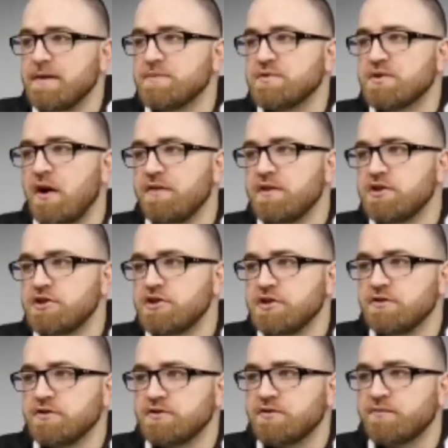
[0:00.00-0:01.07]
games on the
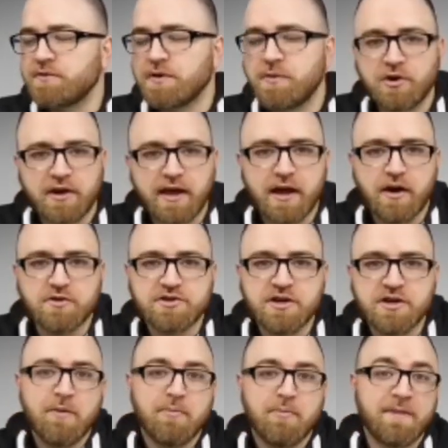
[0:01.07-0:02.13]
Shield from your
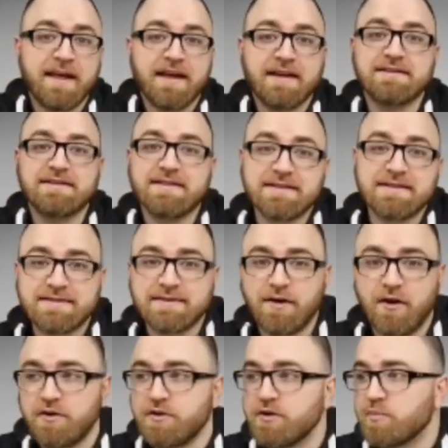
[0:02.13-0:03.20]
couch, but they
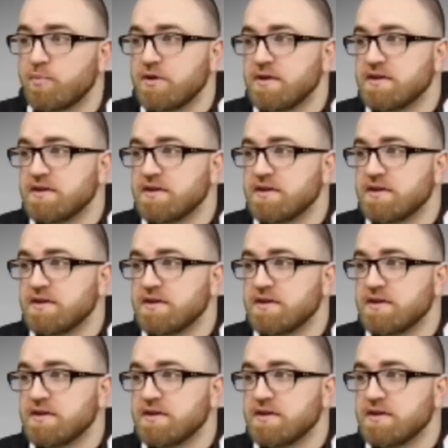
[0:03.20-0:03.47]
exist on your